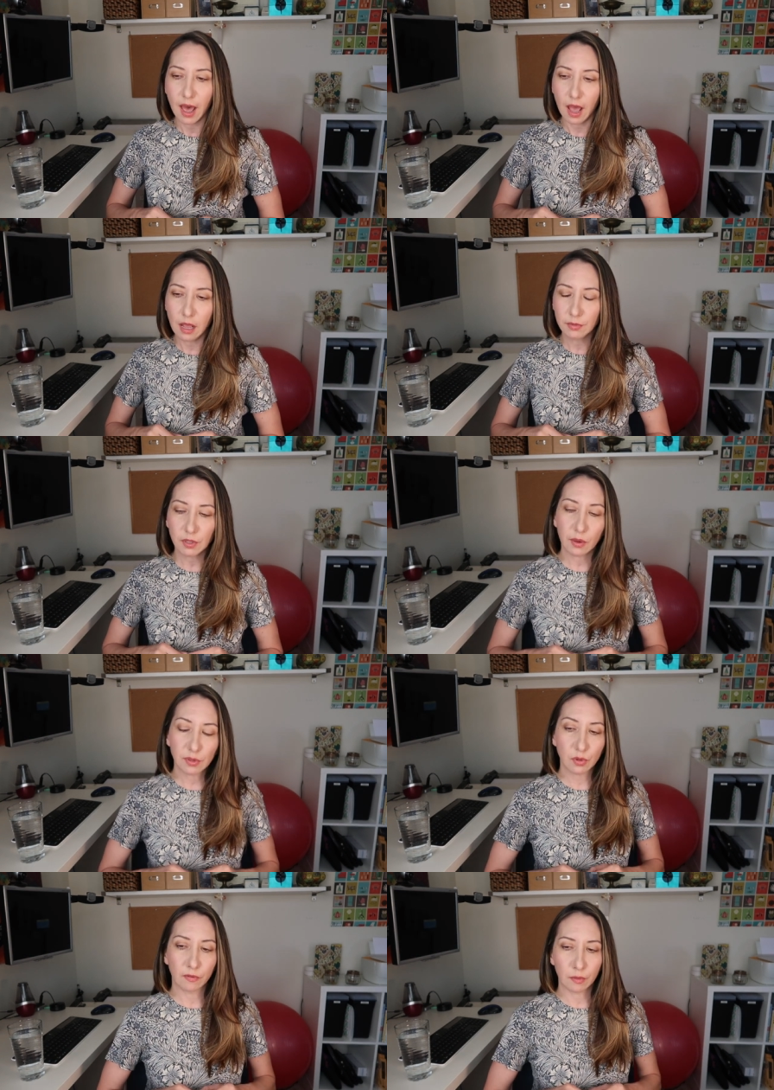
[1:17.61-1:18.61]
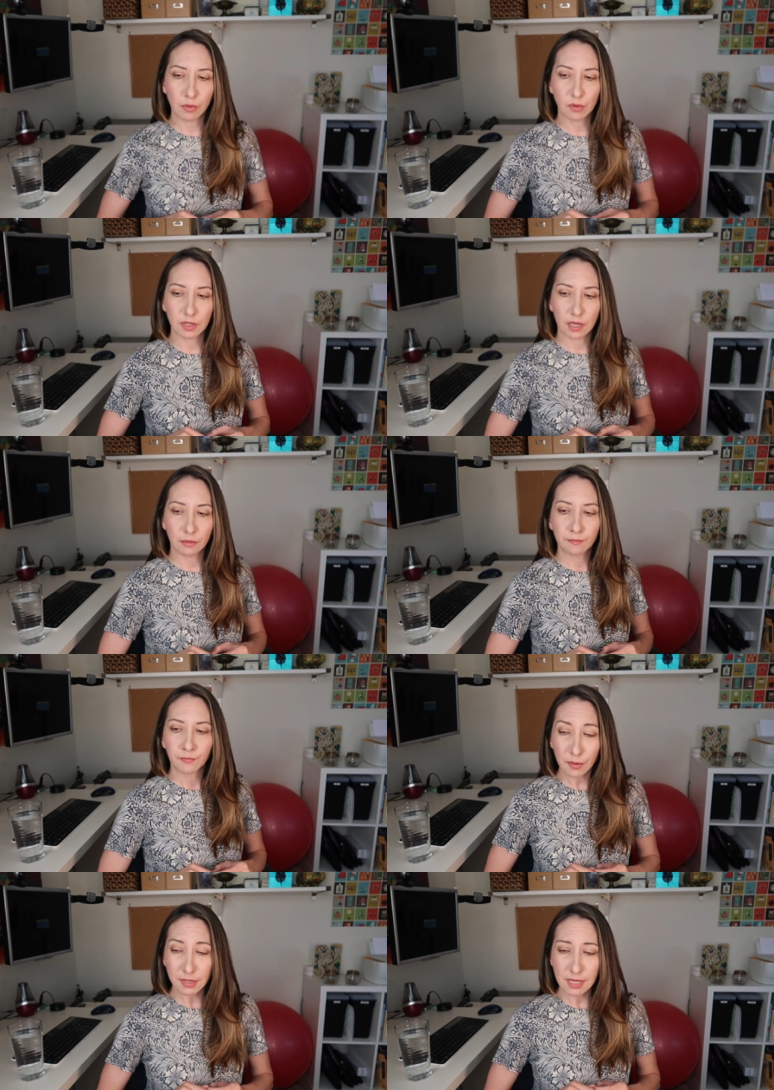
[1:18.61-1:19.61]
So that was sort of amusing.
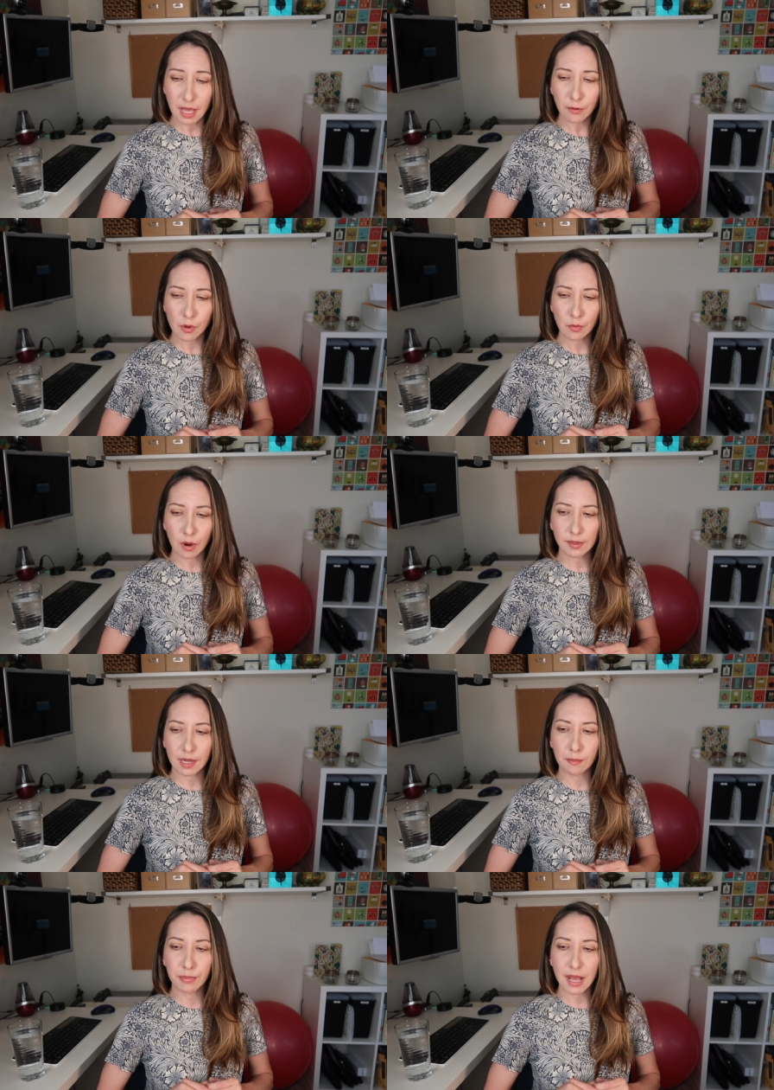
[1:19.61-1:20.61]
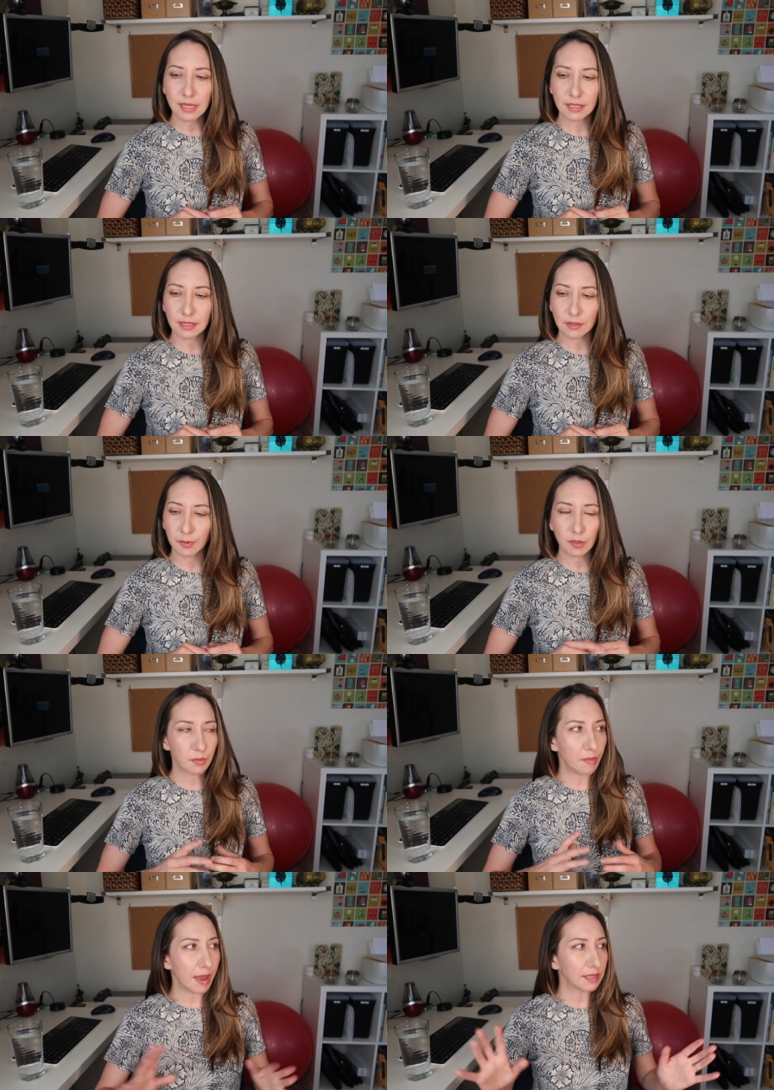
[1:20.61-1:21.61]
There was another one where I was on a bus supposed
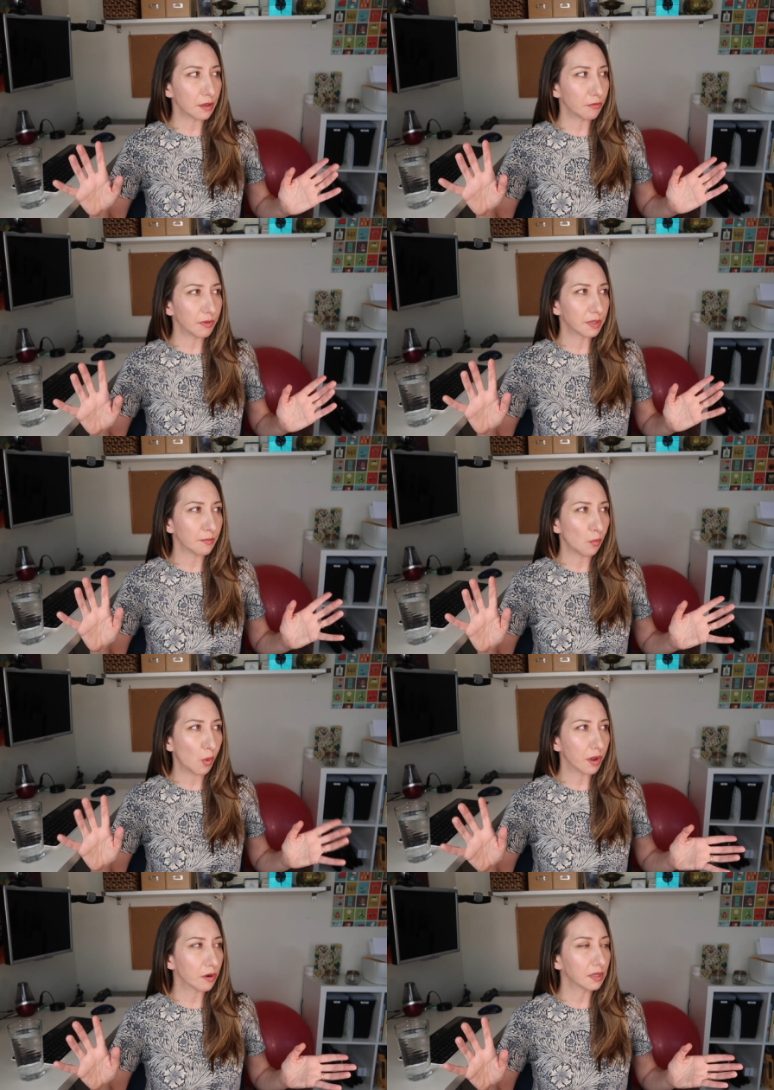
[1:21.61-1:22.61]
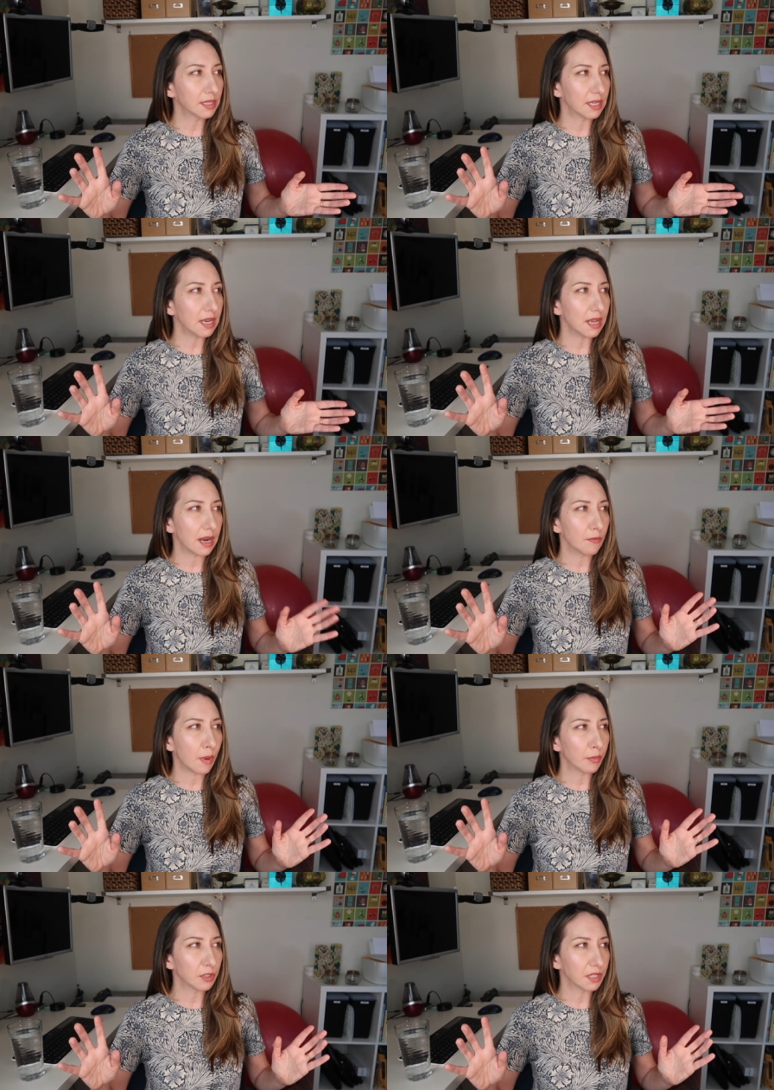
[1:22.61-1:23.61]
to be passing through some weird city, and I
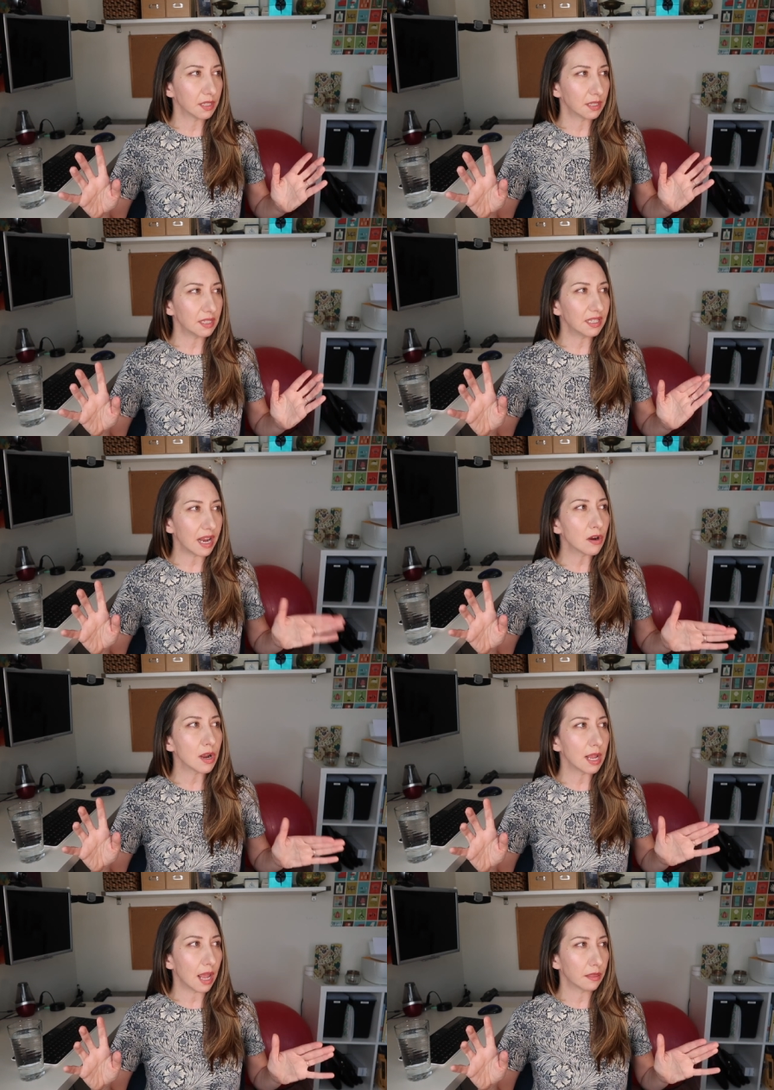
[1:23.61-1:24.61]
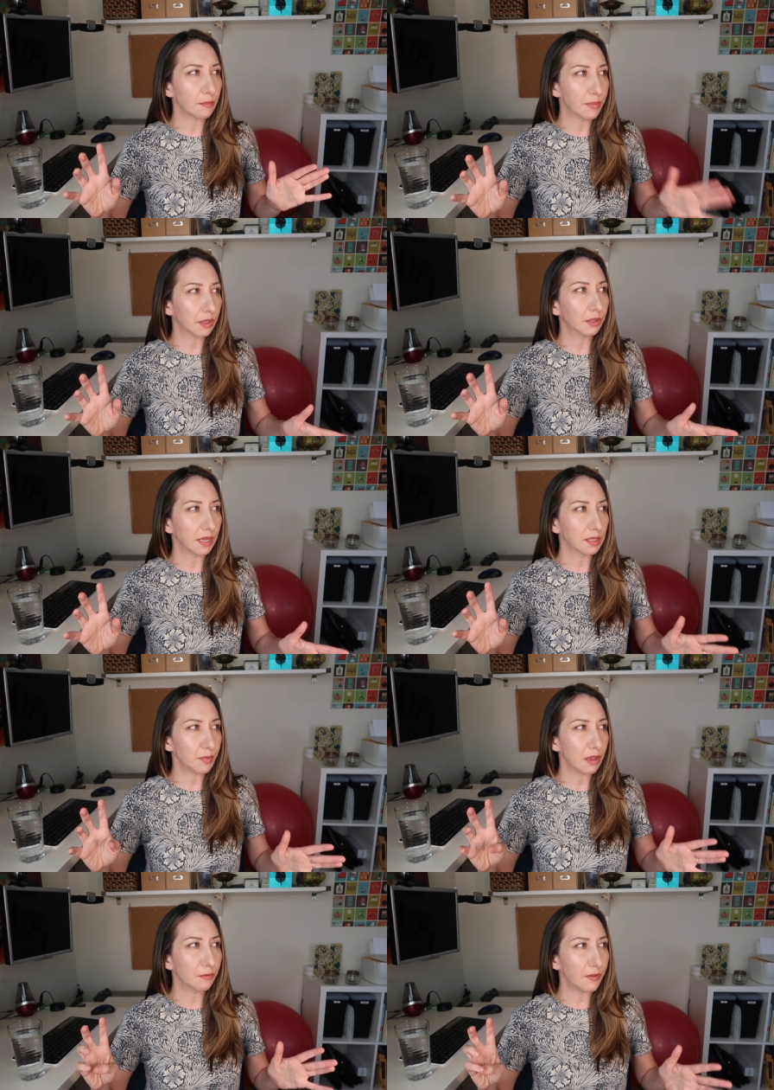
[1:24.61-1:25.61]
remember just staring at the buildings,
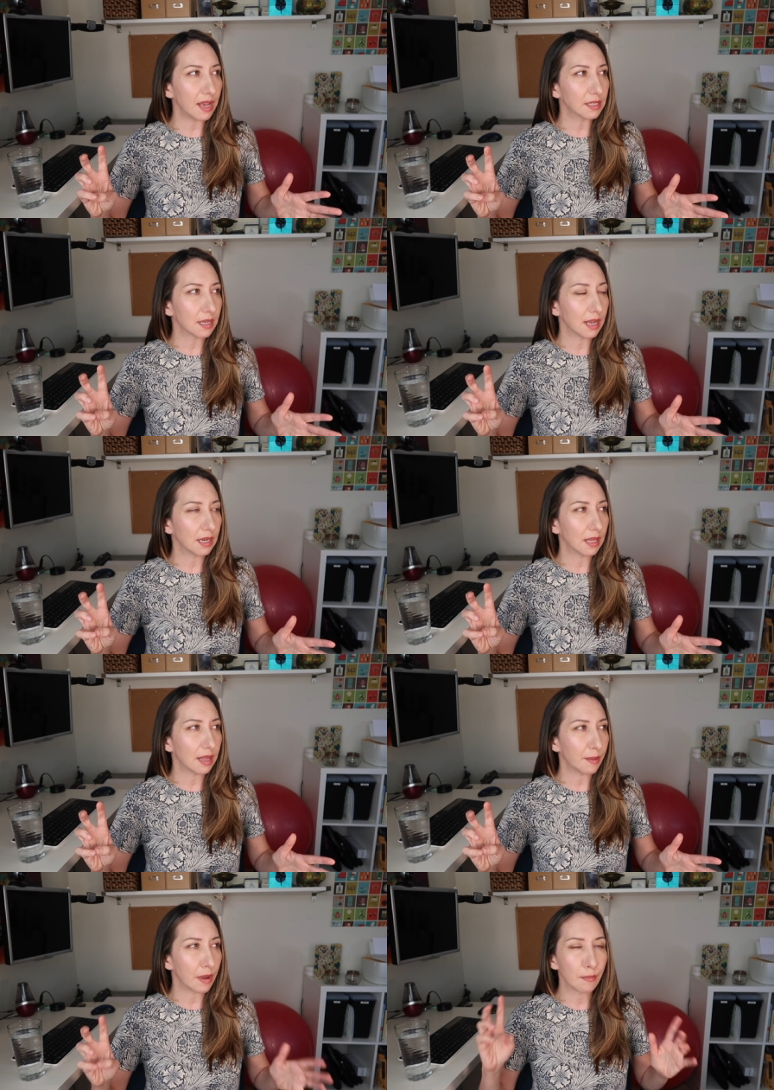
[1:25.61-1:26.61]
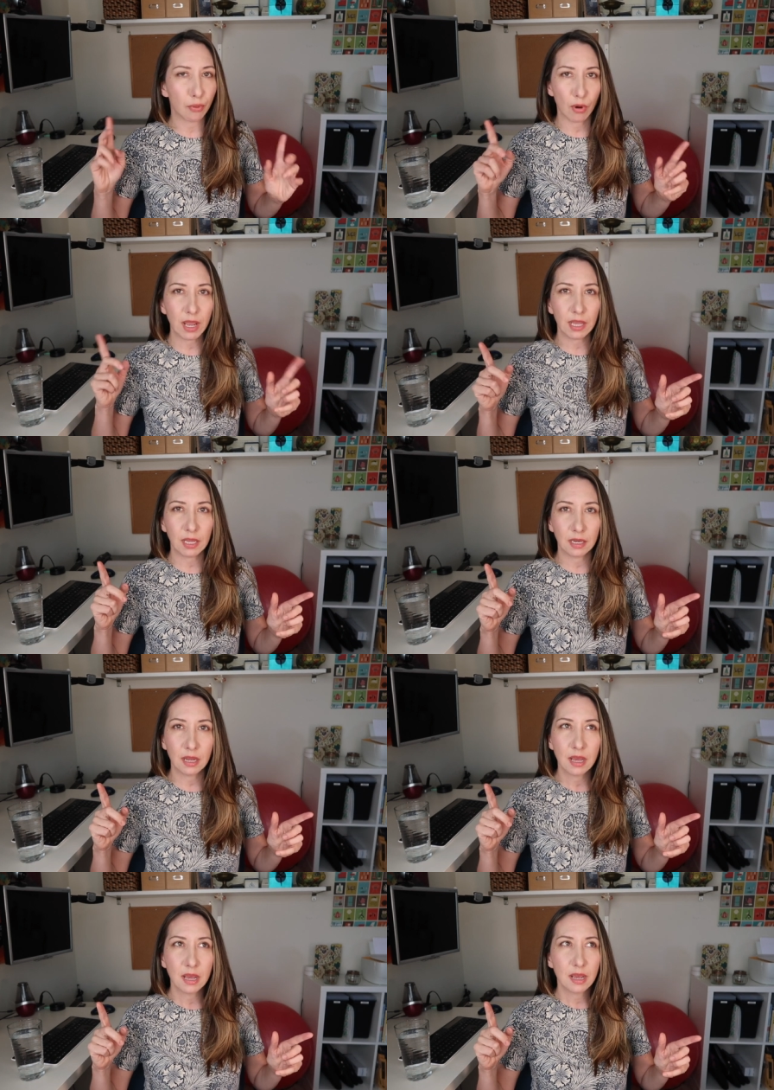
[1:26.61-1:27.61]
being fascinated that my brain